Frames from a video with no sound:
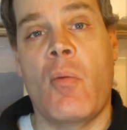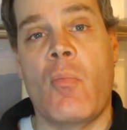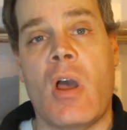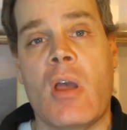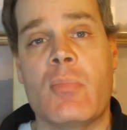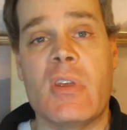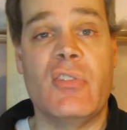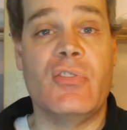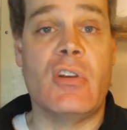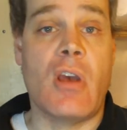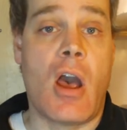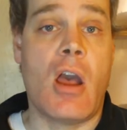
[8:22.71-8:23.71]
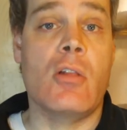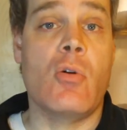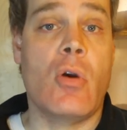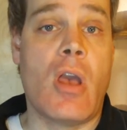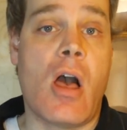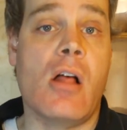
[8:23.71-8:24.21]
My BCI
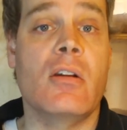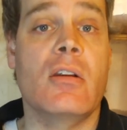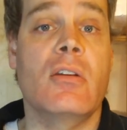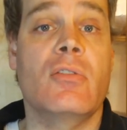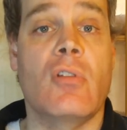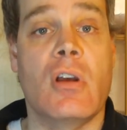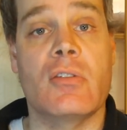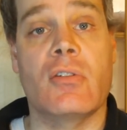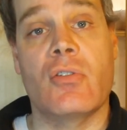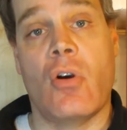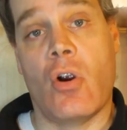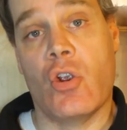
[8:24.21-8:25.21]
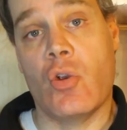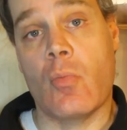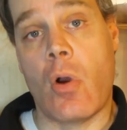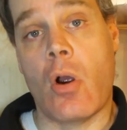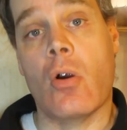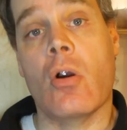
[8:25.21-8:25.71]
localities like the
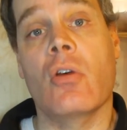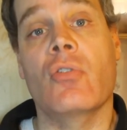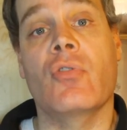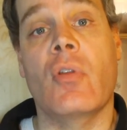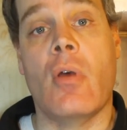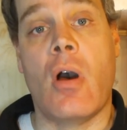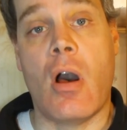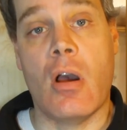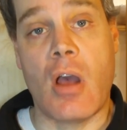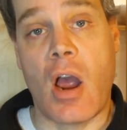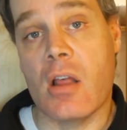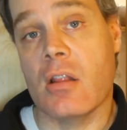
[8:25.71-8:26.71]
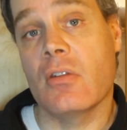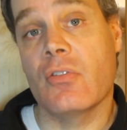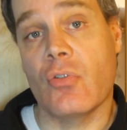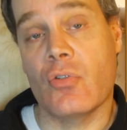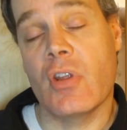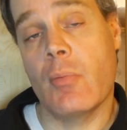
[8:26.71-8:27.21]
Tarahumaras and the Hog
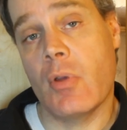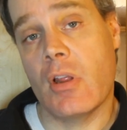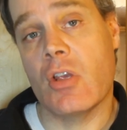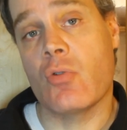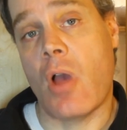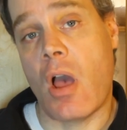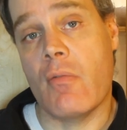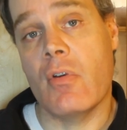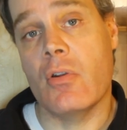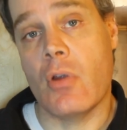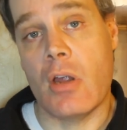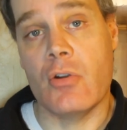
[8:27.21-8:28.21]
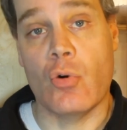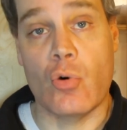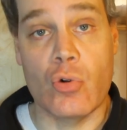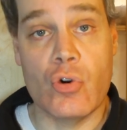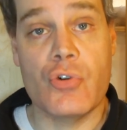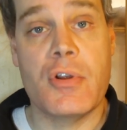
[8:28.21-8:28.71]
Islands are typically gravid at an
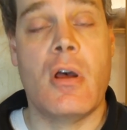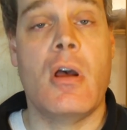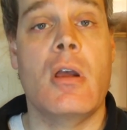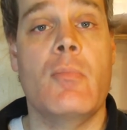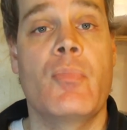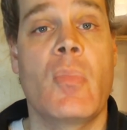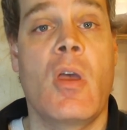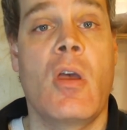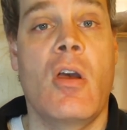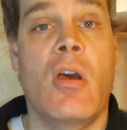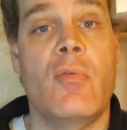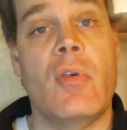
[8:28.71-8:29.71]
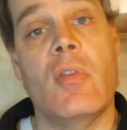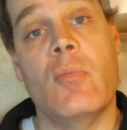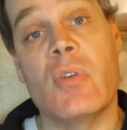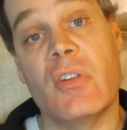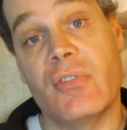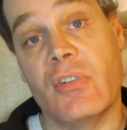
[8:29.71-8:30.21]
earlier time than the
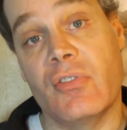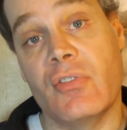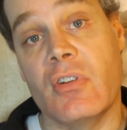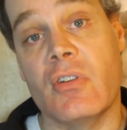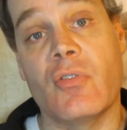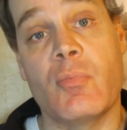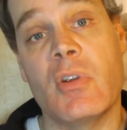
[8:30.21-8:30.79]
BCCs.